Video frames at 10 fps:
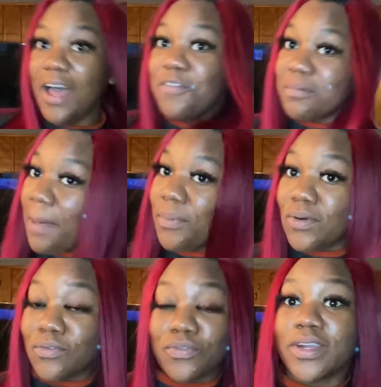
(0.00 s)
from my
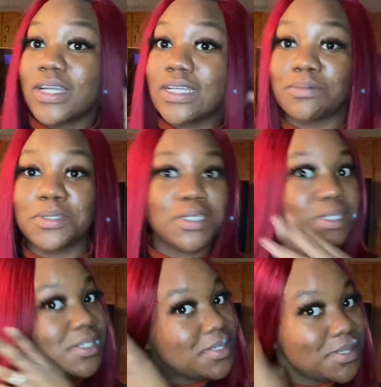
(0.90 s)
boyfriend
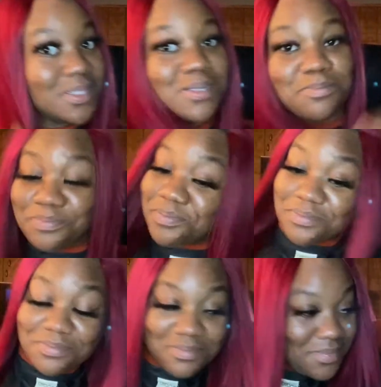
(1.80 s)
because
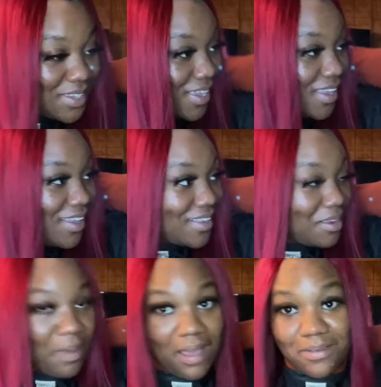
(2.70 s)
the
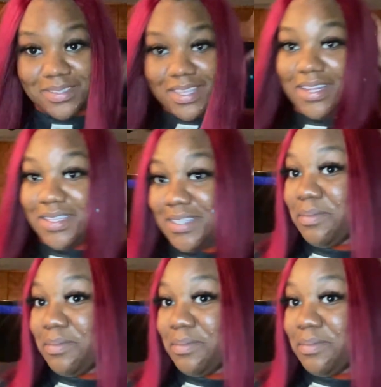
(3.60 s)
back was getting to me.